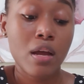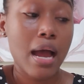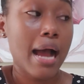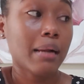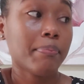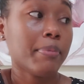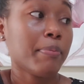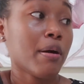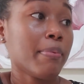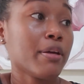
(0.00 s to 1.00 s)
I'd be
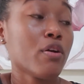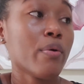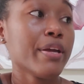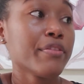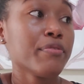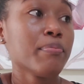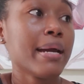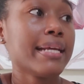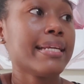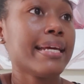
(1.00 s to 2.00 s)
probably going through
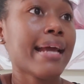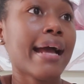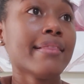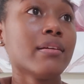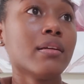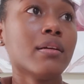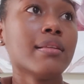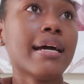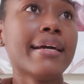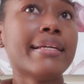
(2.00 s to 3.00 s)
my day, and then
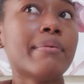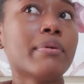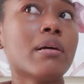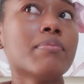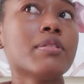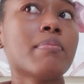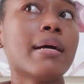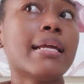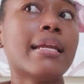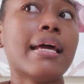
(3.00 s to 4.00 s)
another idea will come to
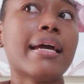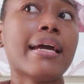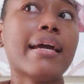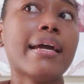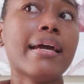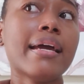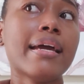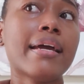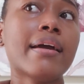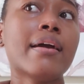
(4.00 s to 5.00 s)
mind, like, hey,